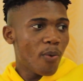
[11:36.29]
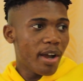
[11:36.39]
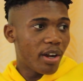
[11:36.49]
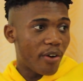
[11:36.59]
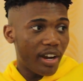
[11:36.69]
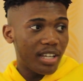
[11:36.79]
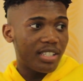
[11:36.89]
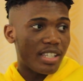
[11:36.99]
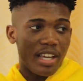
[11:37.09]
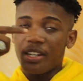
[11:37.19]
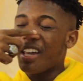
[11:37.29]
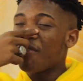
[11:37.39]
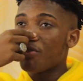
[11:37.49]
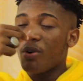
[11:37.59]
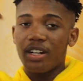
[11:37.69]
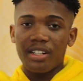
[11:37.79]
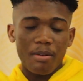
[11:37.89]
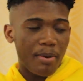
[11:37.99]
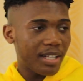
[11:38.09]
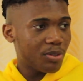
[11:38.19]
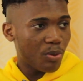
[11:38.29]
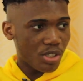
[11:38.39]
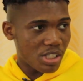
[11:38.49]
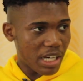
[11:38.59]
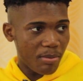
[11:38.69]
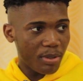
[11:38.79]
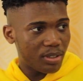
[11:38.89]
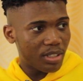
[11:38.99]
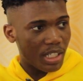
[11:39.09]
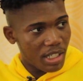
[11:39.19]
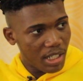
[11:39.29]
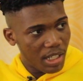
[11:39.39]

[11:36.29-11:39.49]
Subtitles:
went crazy, and everyone in the party was jamming to